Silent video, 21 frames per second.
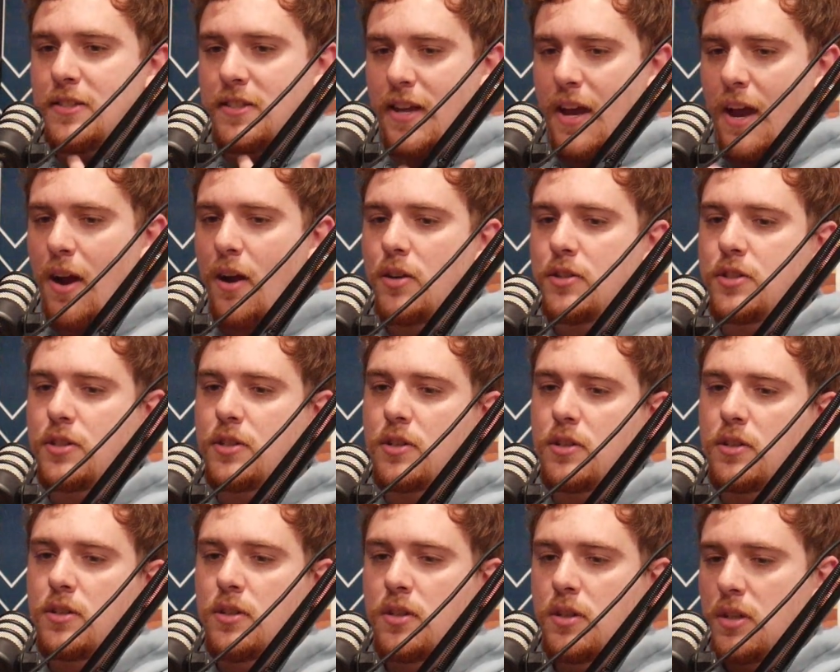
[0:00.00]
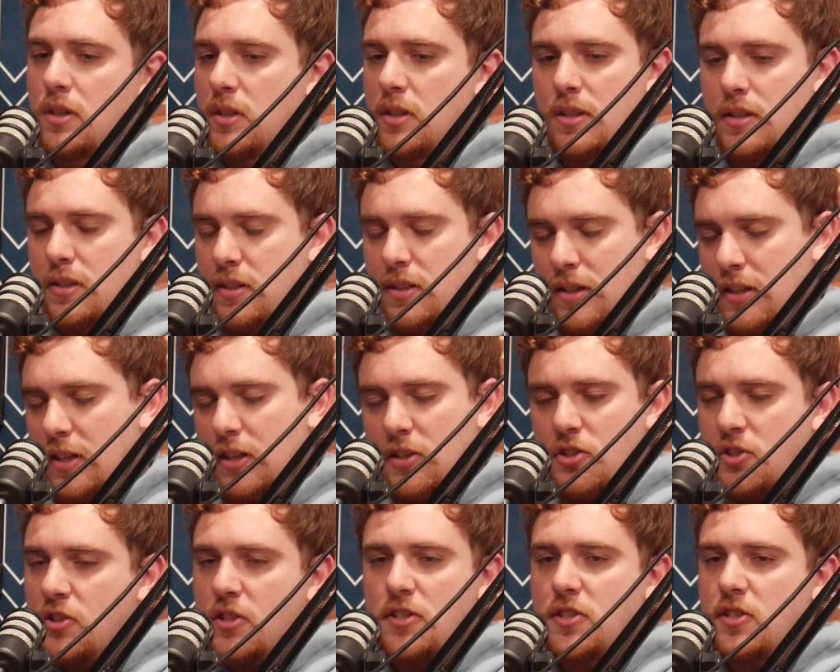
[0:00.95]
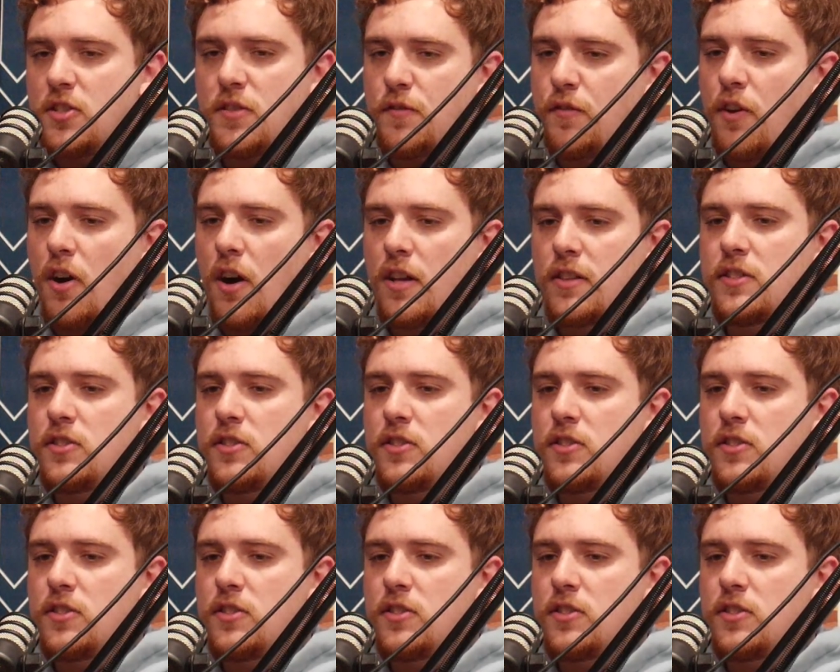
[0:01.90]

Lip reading: character is just as flawed